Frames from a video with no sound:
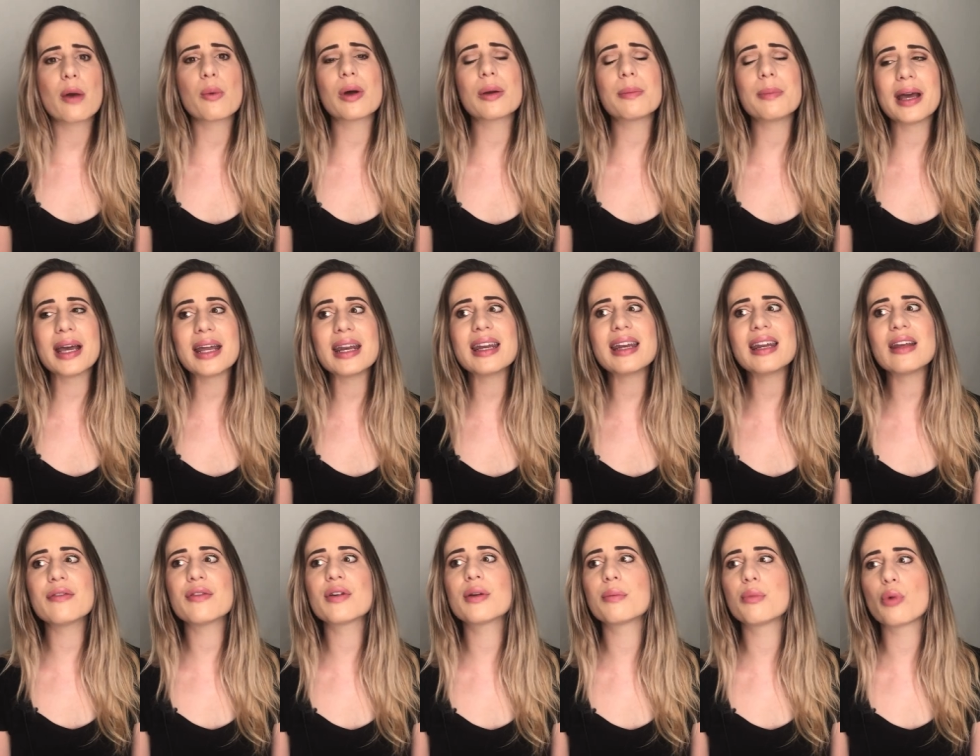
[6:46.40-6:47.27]
what made it
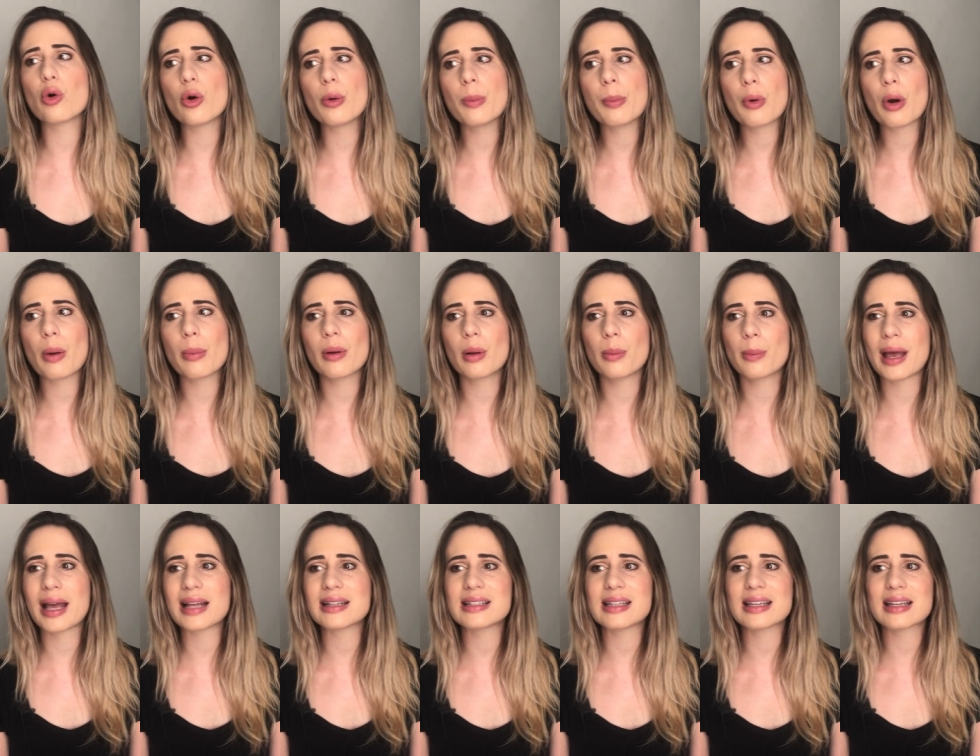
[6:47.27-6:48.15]
even more
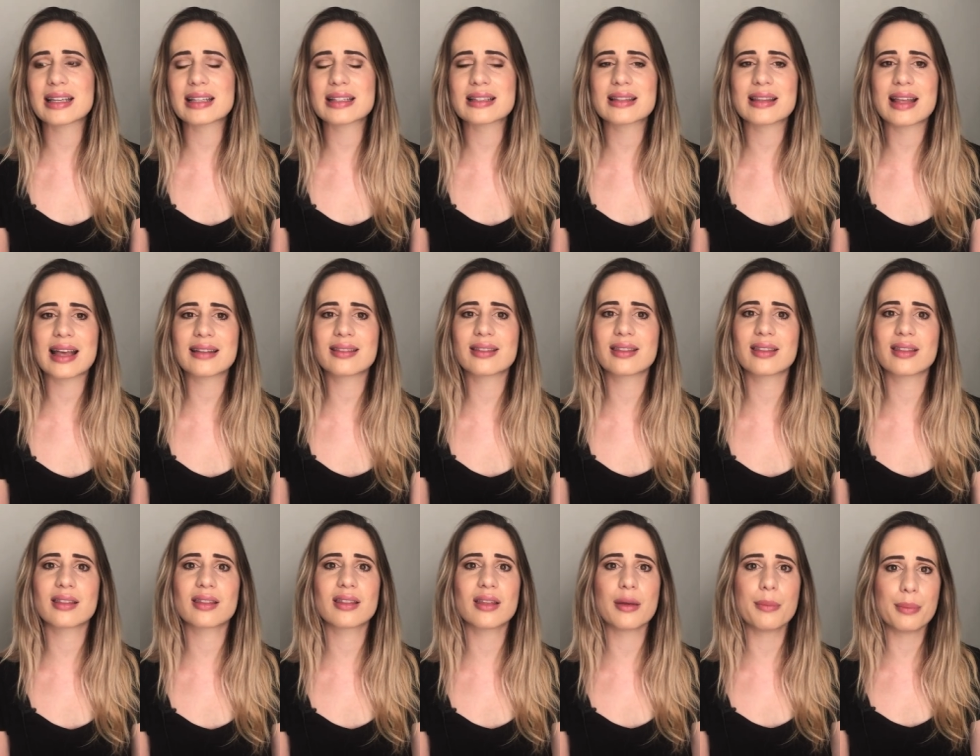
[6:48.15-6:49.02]
problematic is
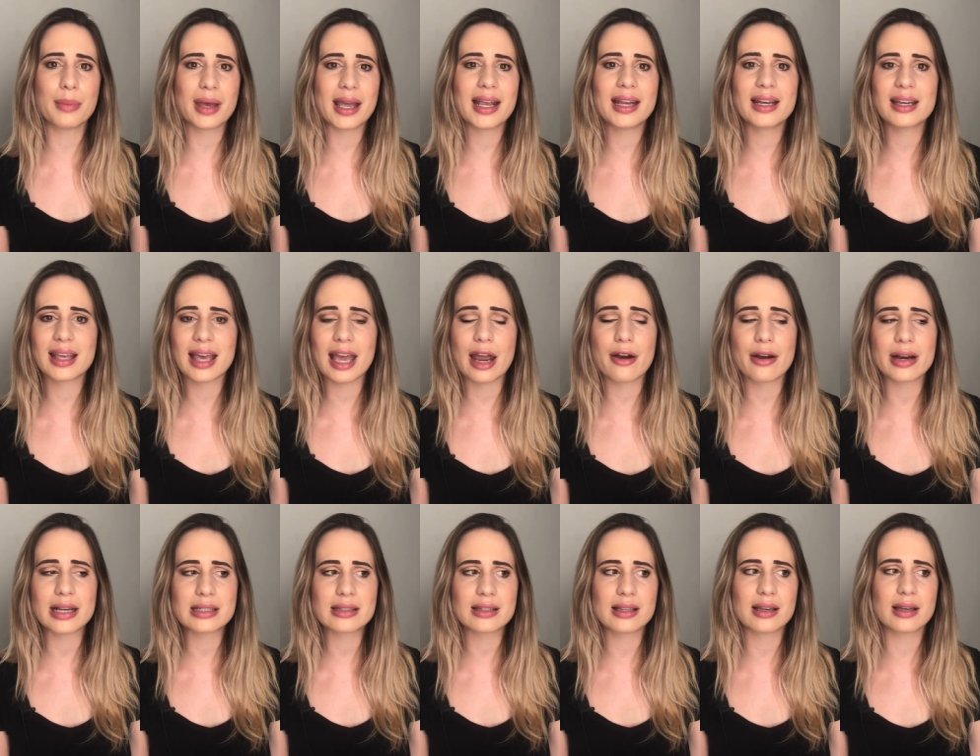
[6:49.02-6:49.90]
that the main
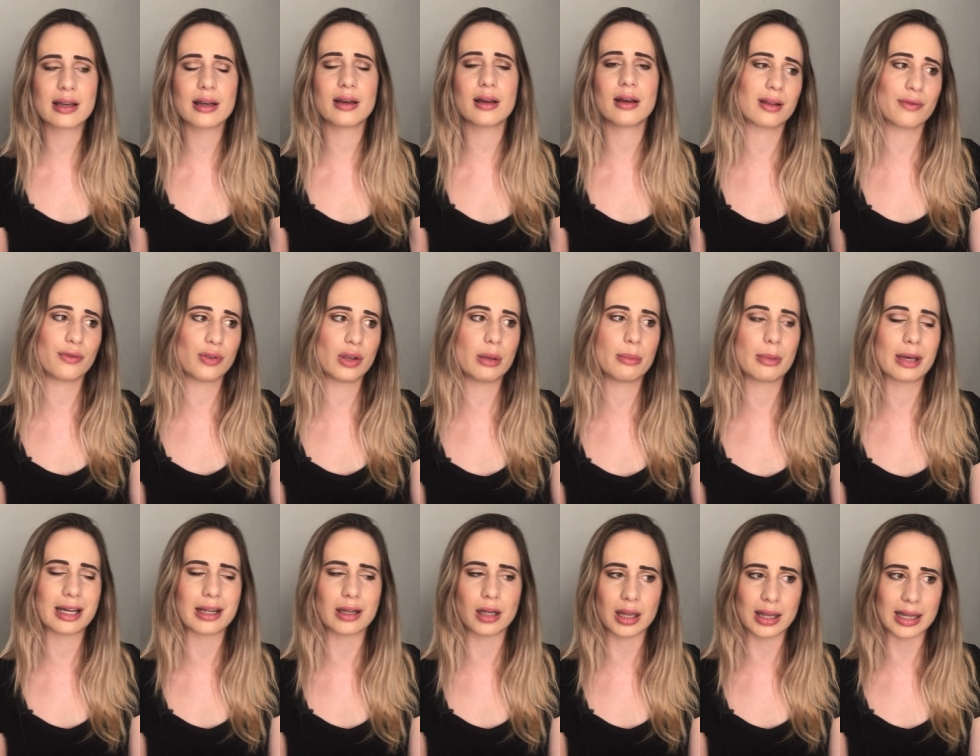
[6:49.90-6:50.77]
character, the
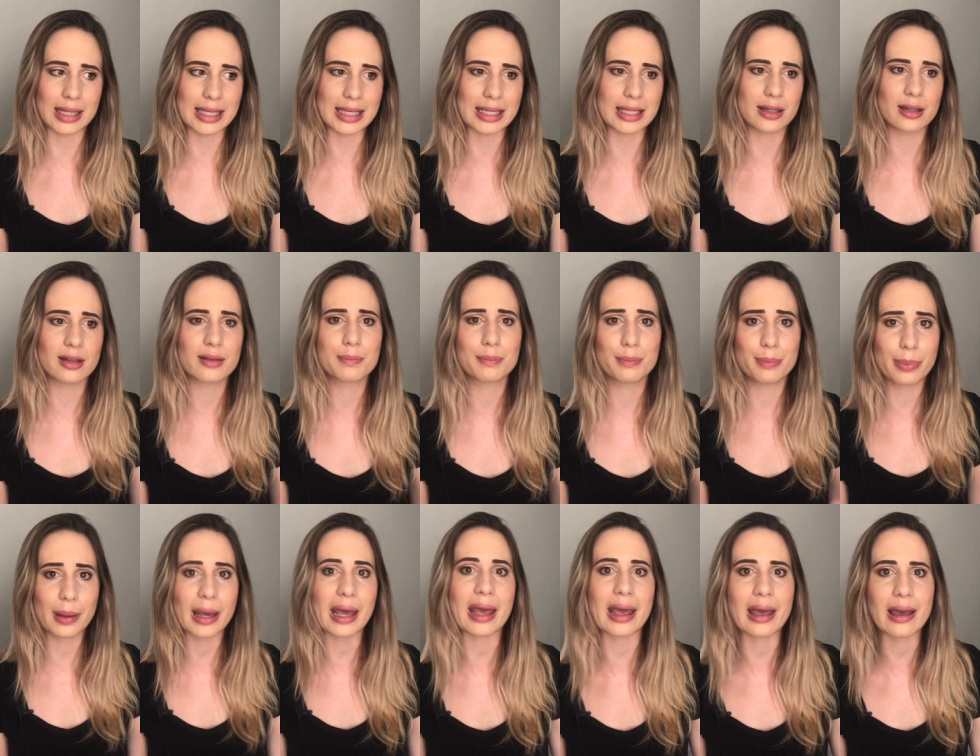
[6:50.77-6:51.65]
female lead,
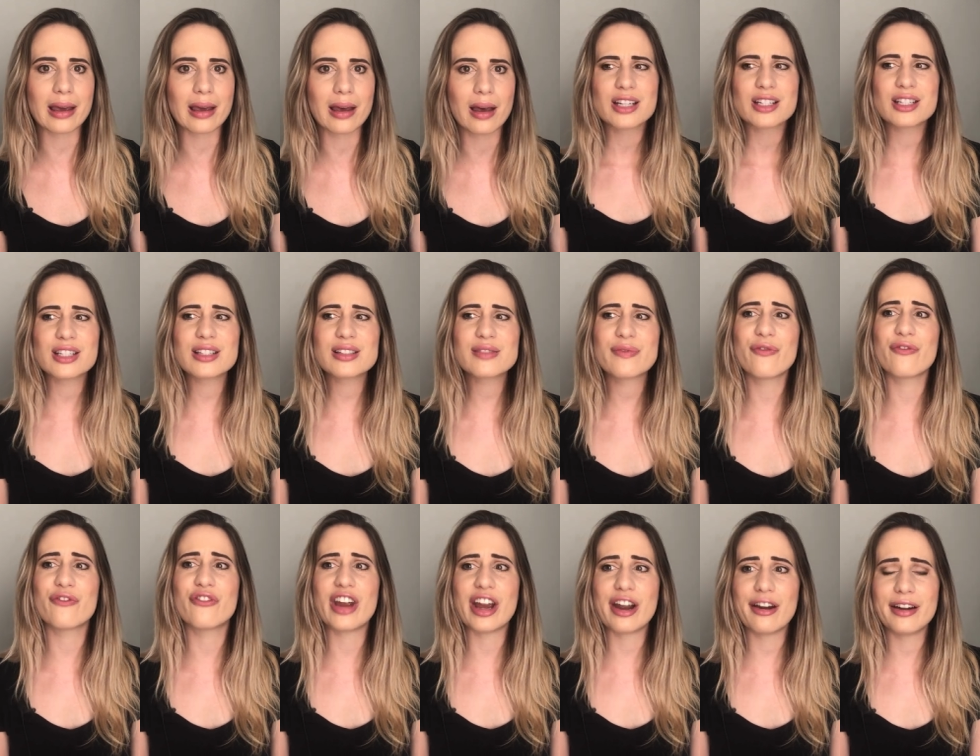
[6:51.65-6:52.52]
Beck, she's
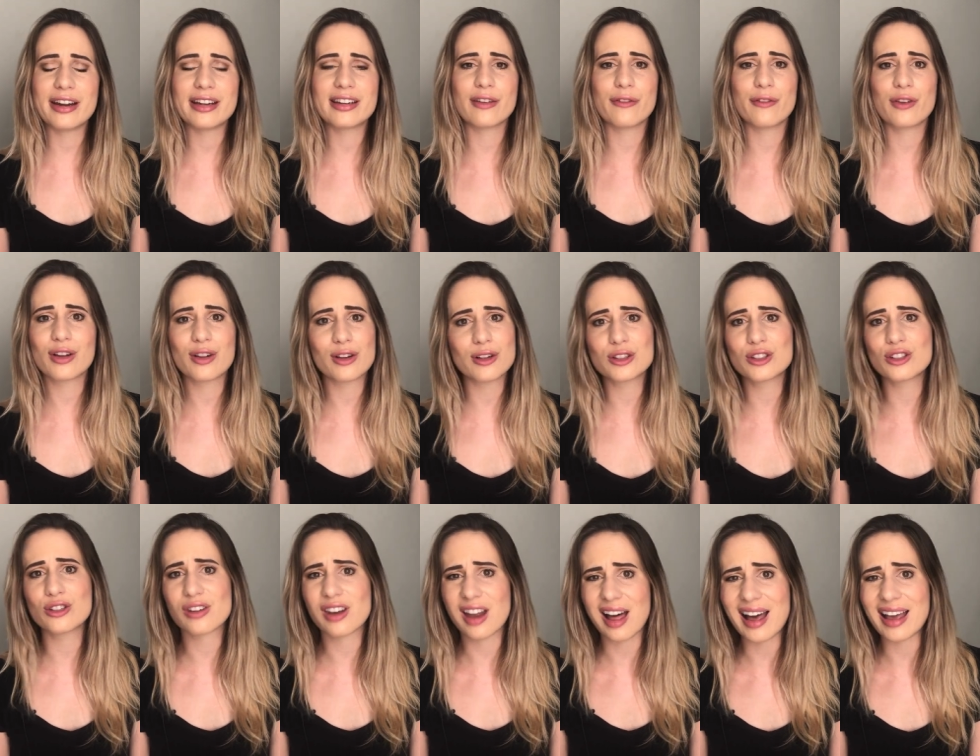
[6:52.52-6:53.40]
very difficult
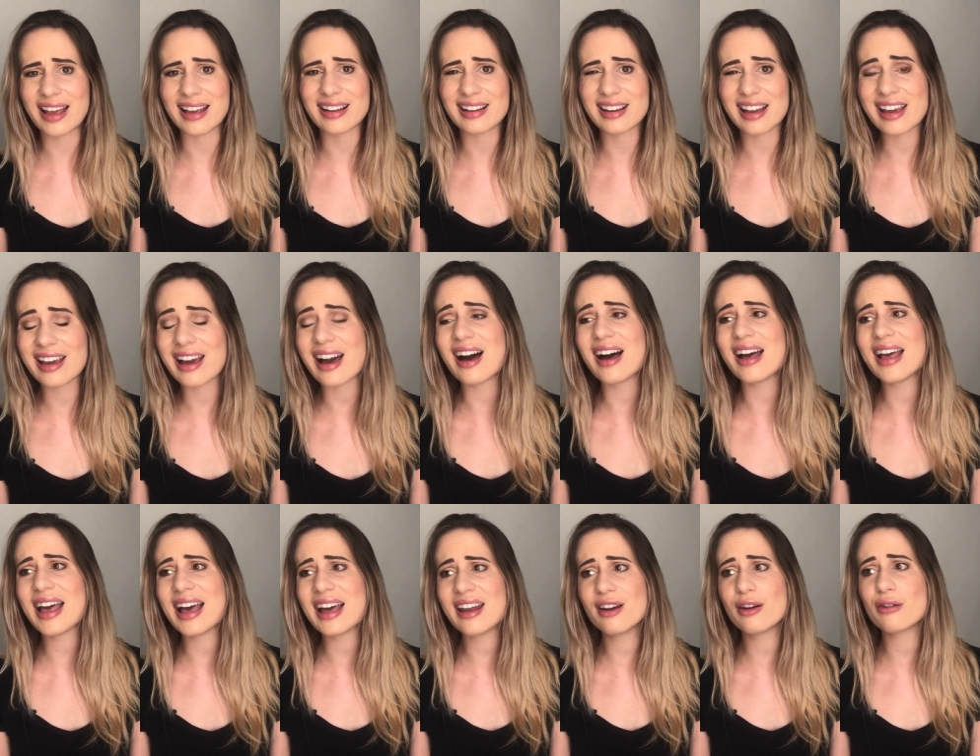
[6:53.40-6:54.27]
to like. Like, I
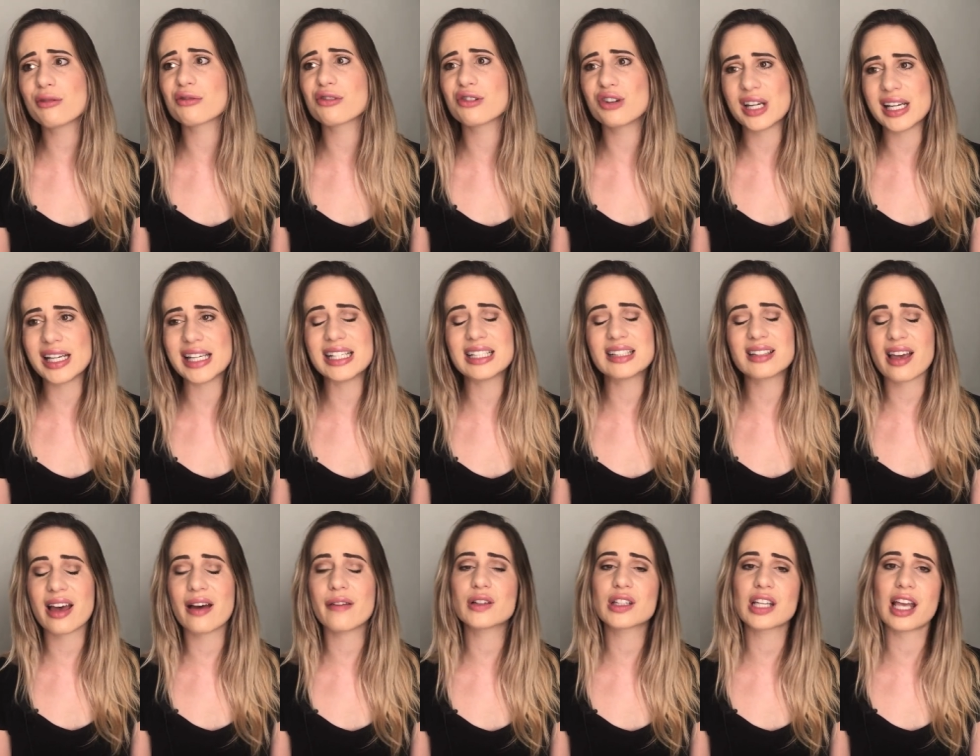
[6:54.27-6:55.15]
had a really
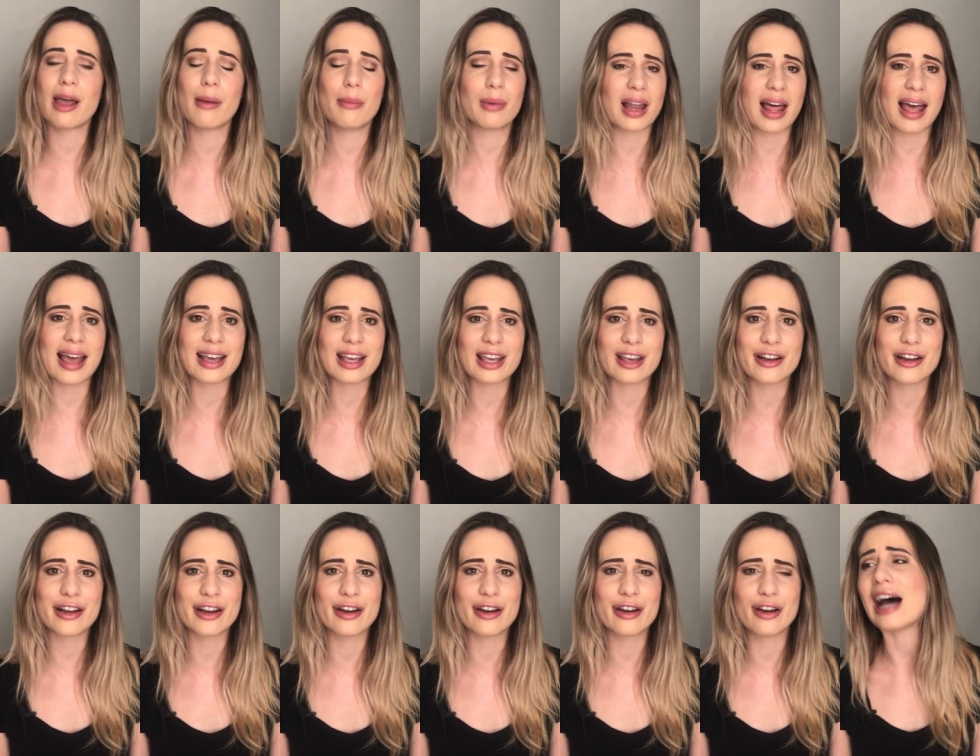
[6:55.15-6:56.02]
tough time
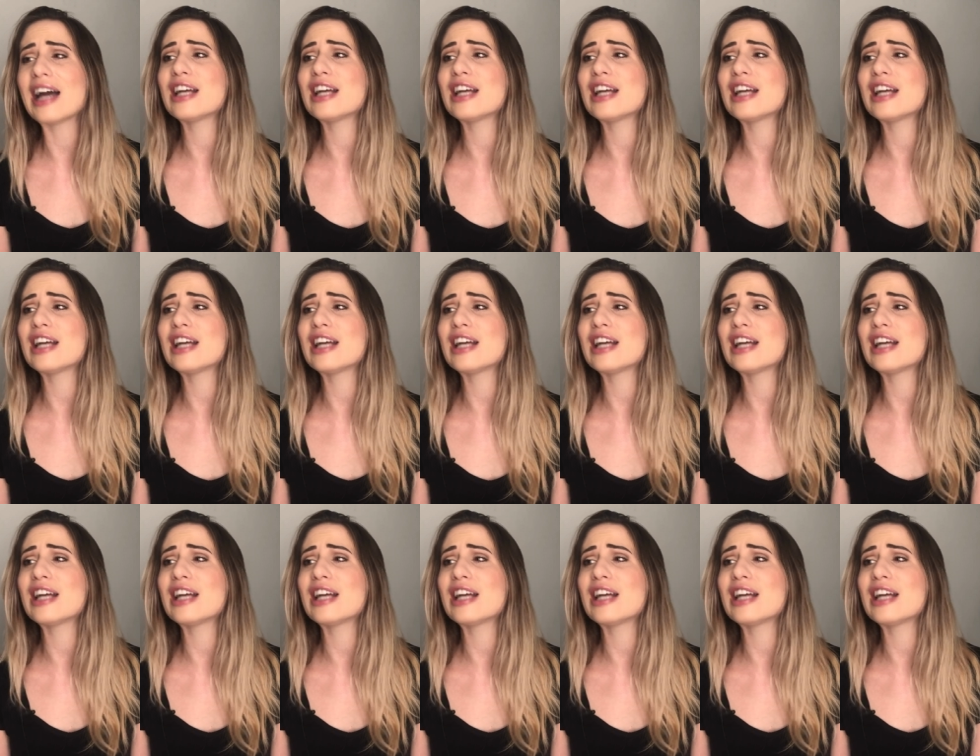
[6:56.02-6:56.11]
liking her.